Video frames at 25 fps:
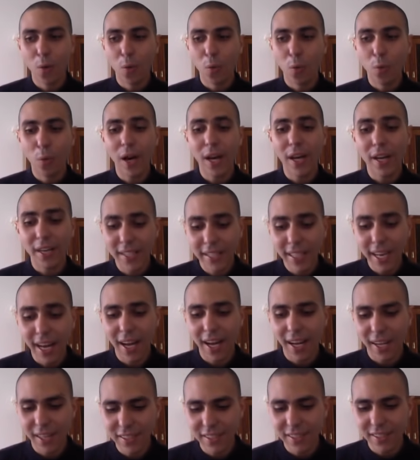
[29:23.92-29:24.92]
Well,
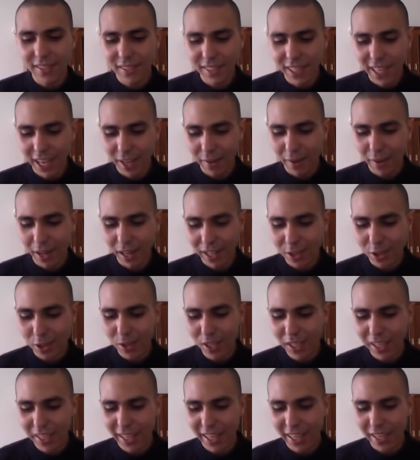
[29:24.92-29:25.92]
yeah, they have
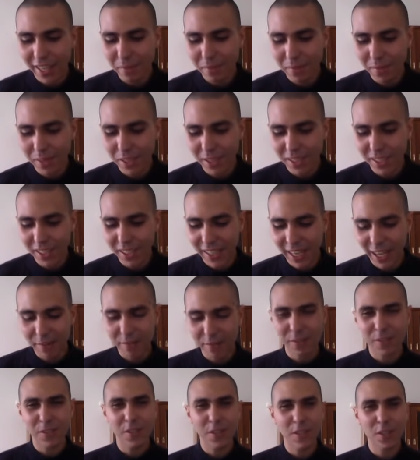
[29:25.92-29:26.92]
actually came. They have
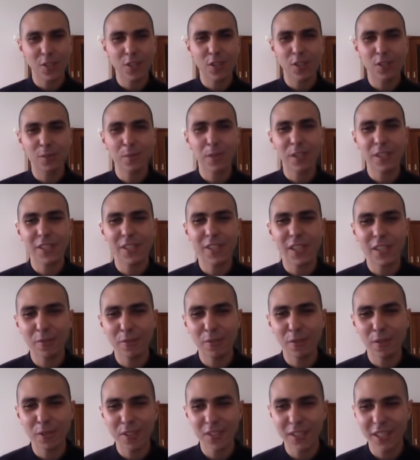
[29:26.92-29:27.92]
searched my cell
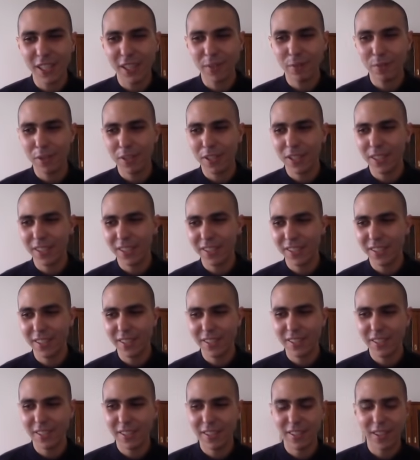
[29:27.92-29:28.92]
phone. Thankfully,
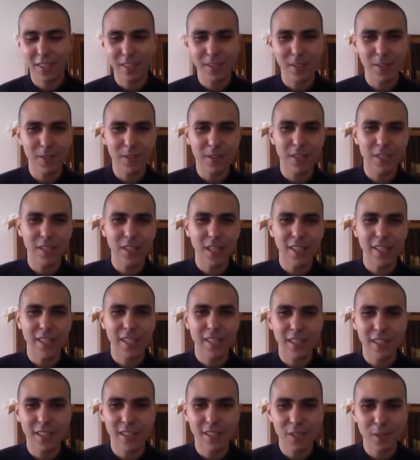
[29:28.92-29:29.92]
they did not understand
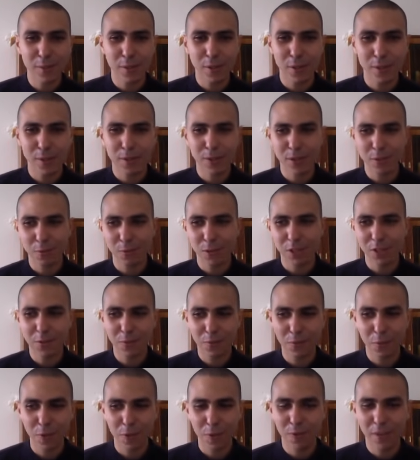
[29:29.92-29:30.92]
English because it was
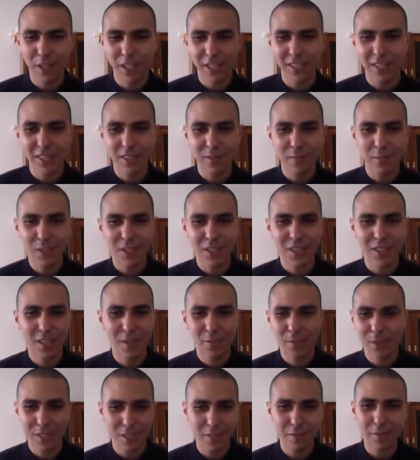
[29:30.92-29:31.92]
full of atheist material,
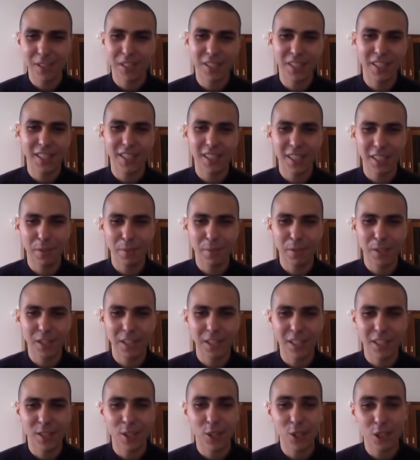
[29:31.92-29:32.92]
but everything I keep it in
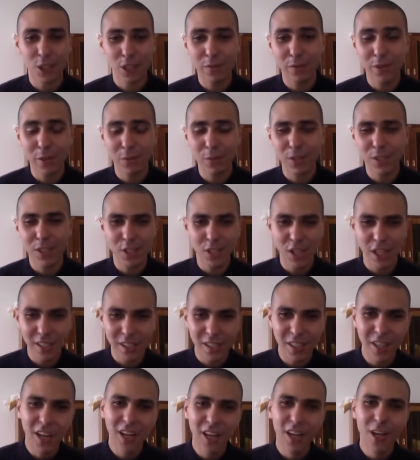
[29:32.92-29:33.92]
English. Even when I
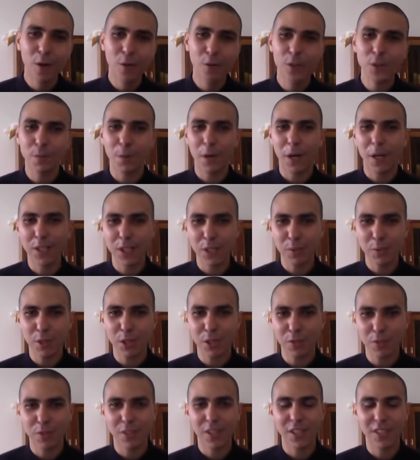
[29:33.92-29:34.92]
chat with my
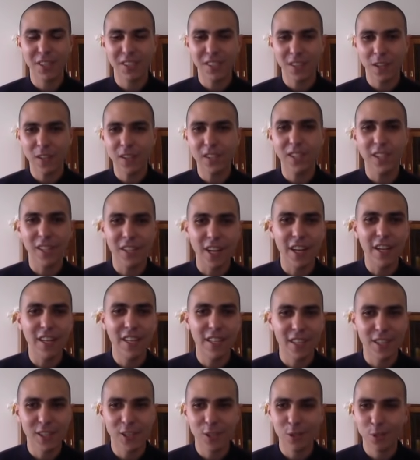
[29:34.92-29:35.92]
Egyptian friends, it's in
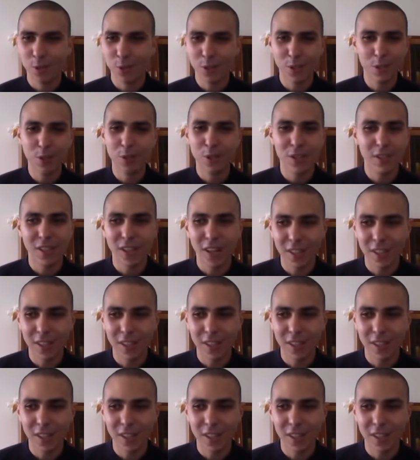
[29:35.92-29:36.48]
English. We do it.